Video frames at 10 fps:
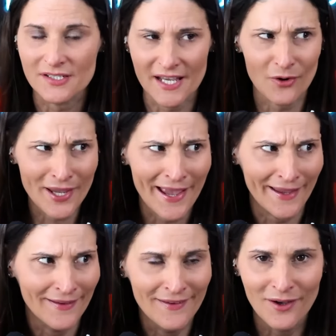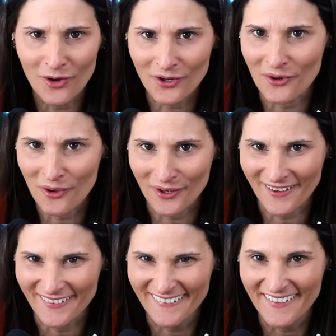to say, okay, hold on, hold on.